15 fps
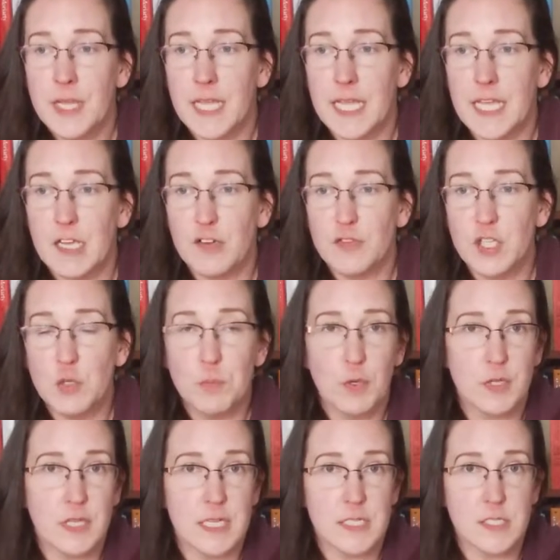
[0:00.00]
If you
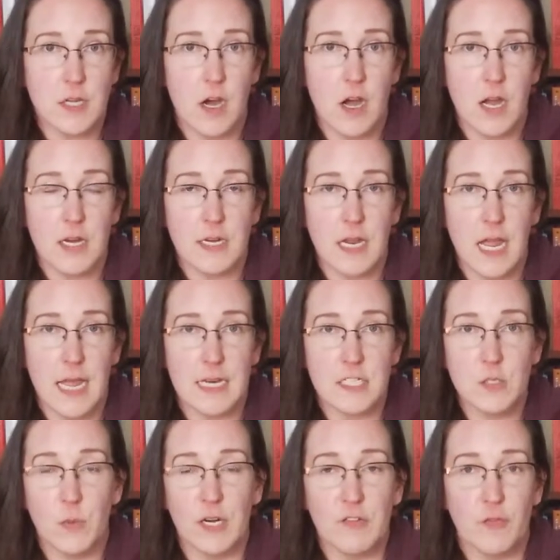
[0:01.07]
put this on and
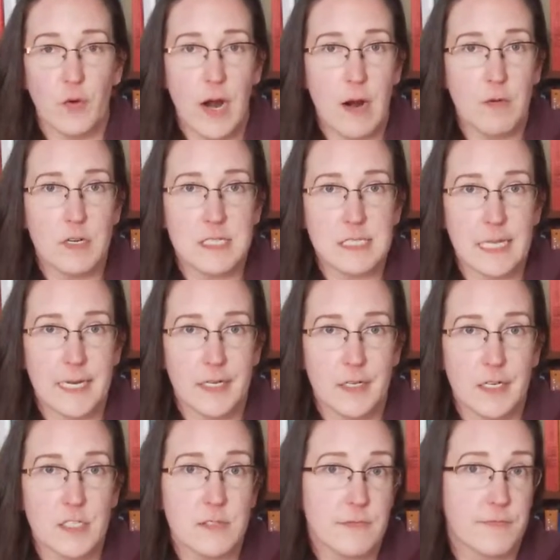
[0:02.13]
24 hours later
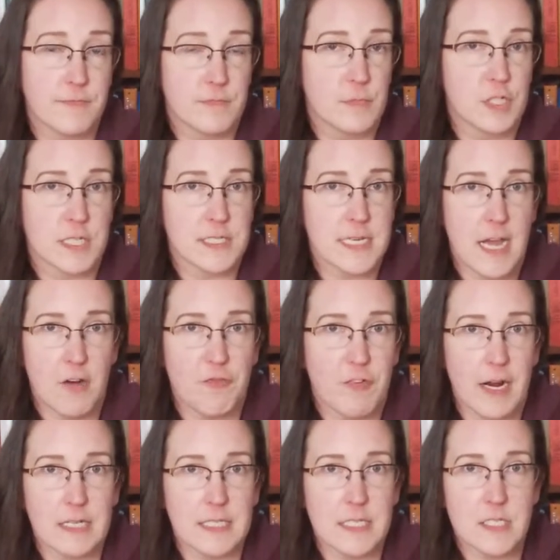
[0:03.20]
it's just now
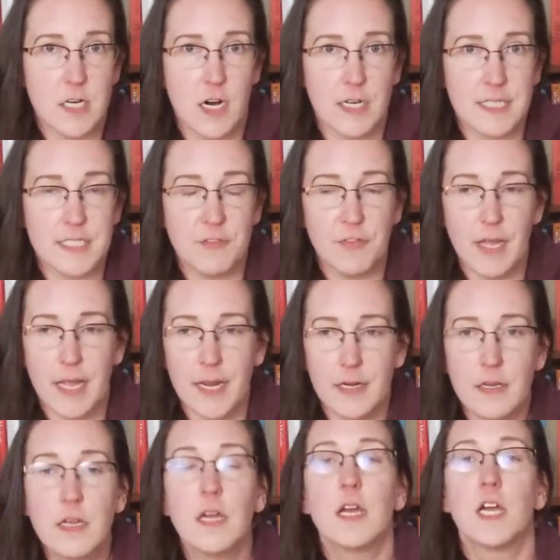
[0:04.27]
finally starting to
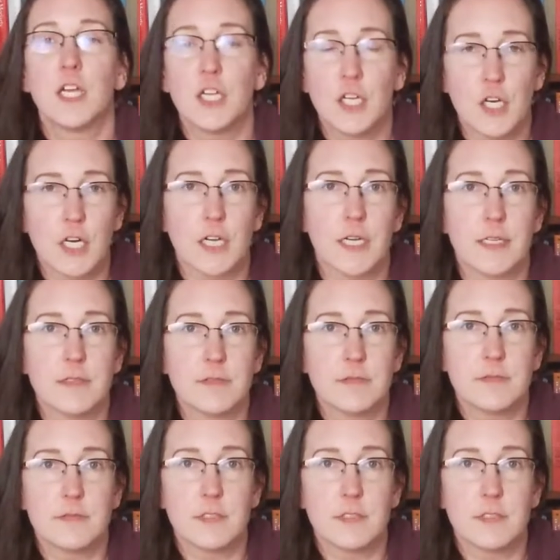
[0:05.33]
fade, you're good.